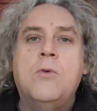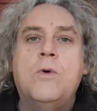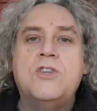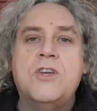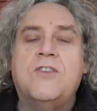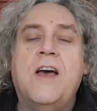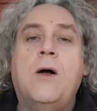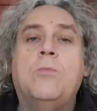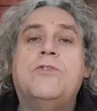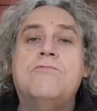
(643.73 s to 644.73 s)
which has
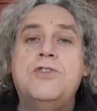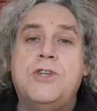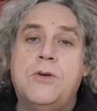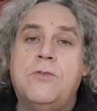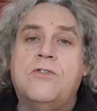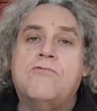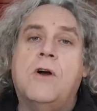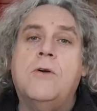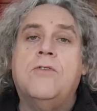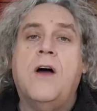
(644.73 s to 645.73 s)
helped reduce
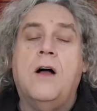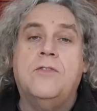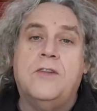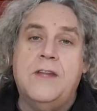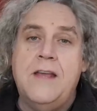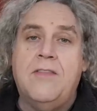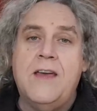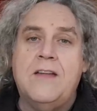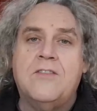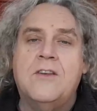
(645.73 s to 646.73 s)
growth underneath
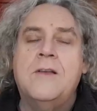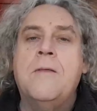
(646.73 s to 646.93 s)
it.